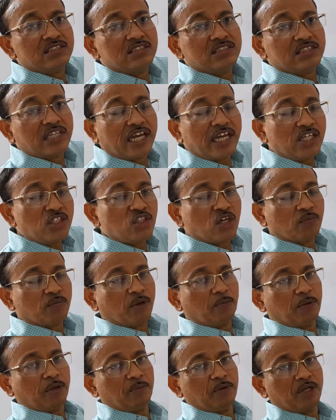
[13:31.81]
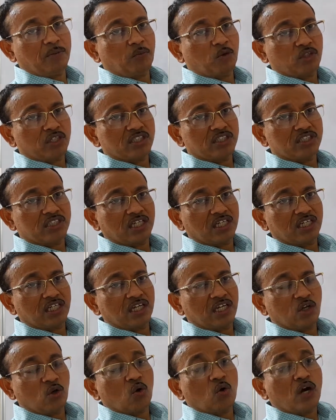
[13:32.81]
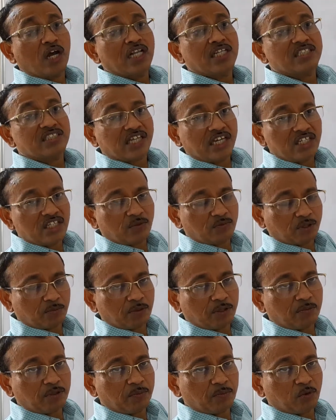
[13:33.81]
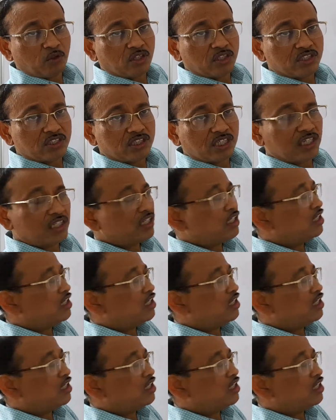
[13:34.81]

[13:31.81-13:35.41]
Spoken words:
change of the membrane potential, local change of the membrane potential.